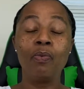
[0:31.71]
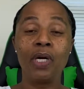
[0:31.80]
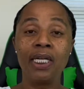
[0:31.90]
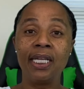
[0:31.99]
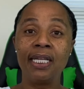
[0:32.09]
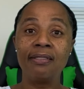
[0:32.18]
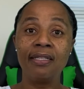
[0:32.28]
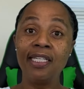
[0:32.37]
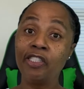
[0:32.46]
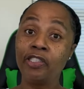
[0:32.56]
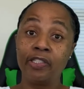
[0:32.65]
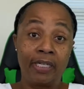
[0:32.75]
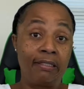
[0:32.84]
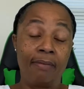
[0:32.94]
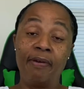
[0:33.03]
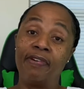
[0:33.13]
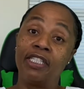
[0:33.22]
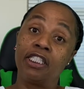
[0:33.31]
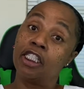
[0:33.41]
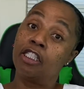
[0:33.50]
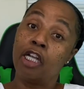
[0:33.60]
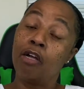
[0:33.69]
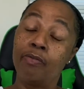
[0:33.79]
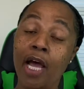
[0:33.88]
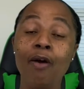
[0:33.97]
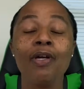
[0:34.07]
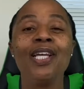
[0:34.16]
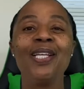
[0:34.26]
what is an interest rate? Some of us just don't know.